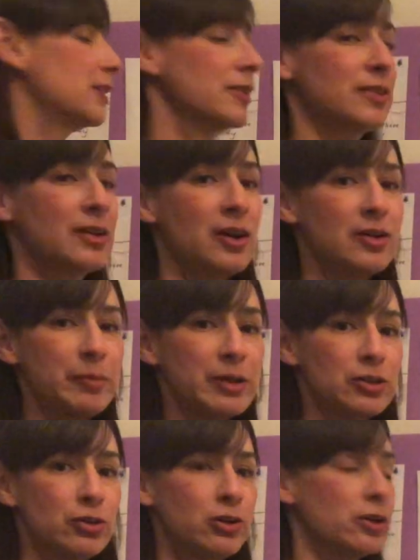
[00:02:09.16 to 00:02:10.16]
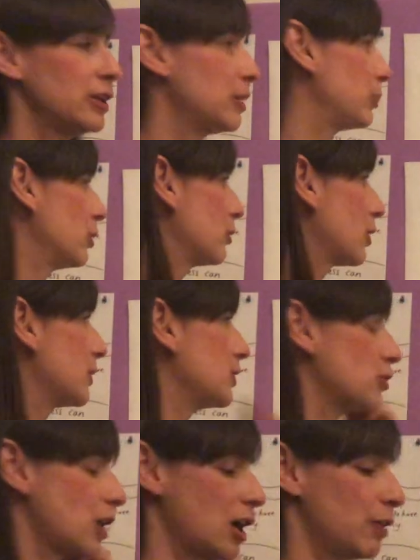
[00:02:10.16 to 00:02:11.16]
this is called a pictorial input, where we
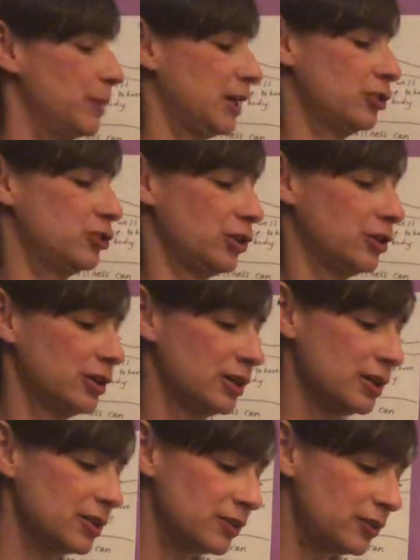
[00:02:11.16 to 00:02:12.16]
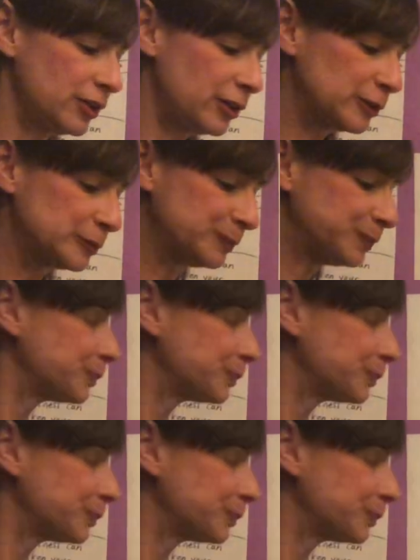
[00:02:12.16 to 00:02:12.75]
draw a picture. So